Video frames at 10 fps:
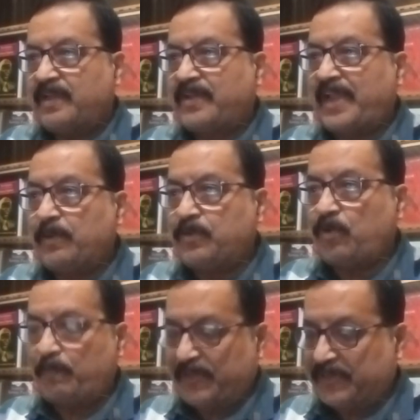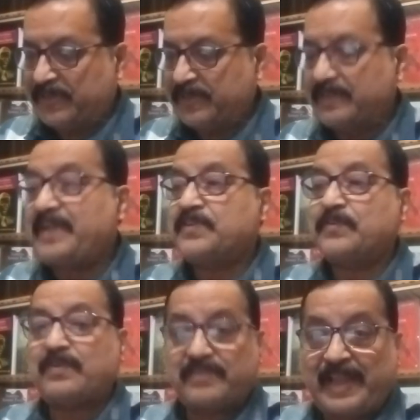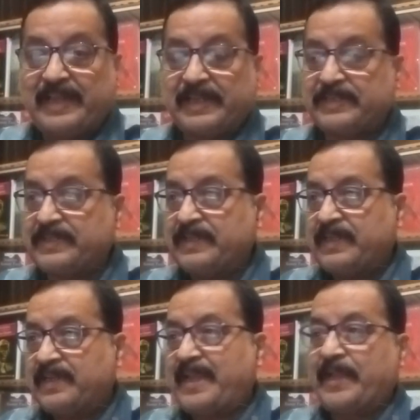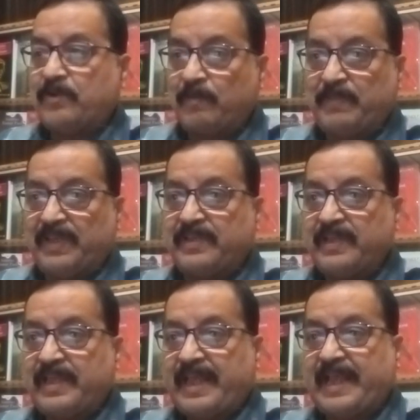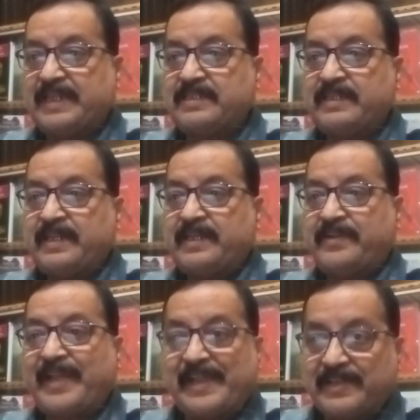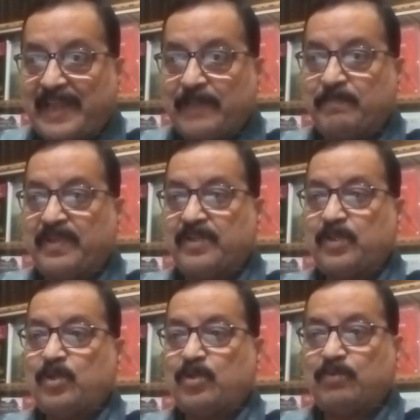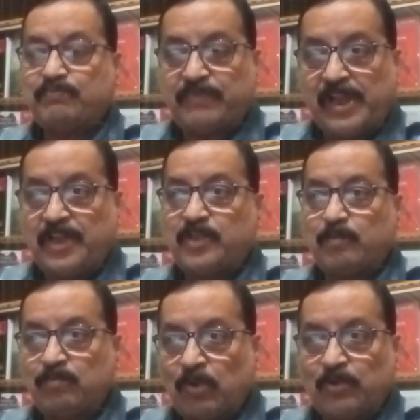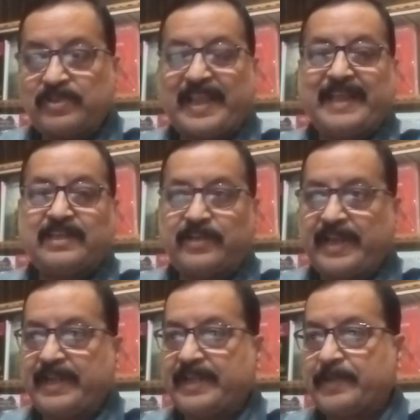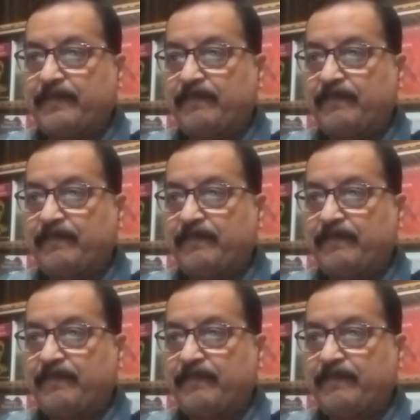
diatopic, that is called dialect, diatopic and diatypic of field, mode, and tenor